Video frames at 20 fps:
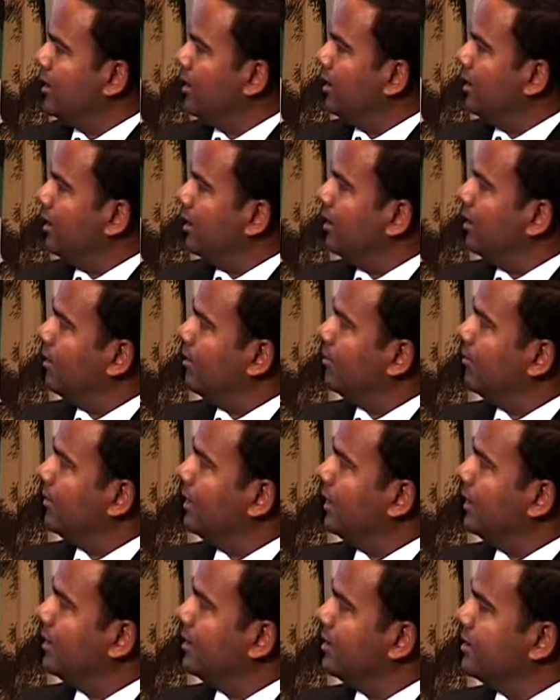Um,
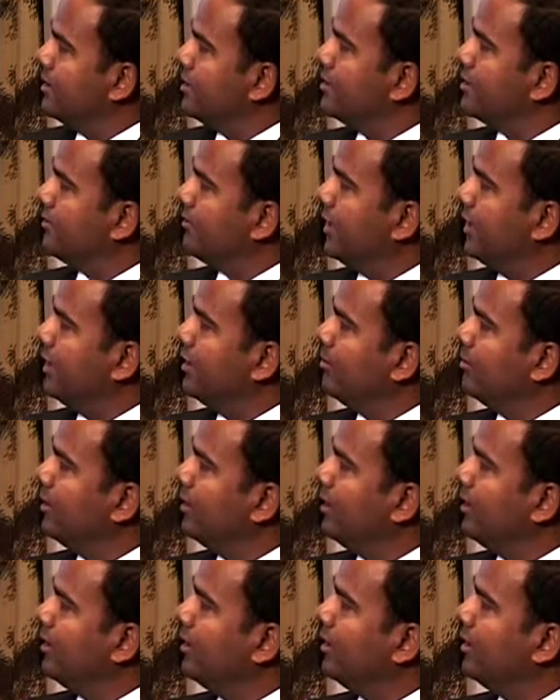and this is available
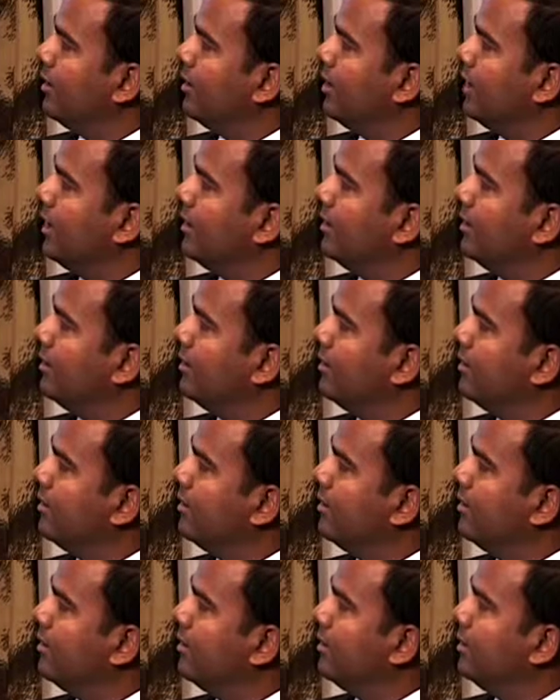here in
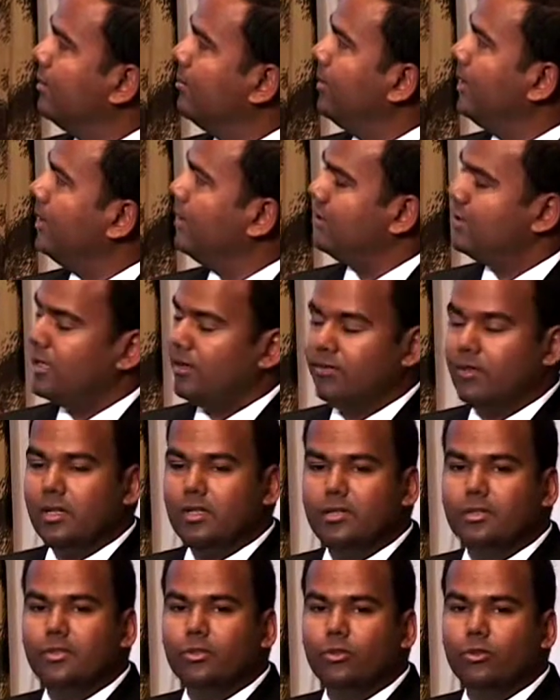the Bay, San
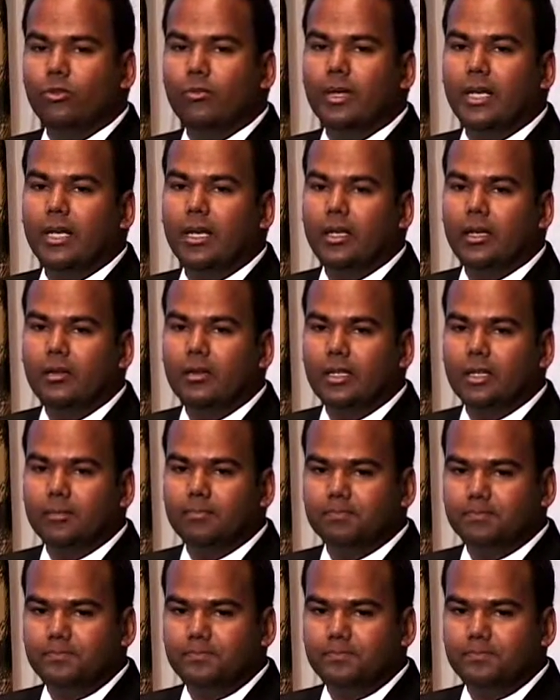Francisco Bay Area.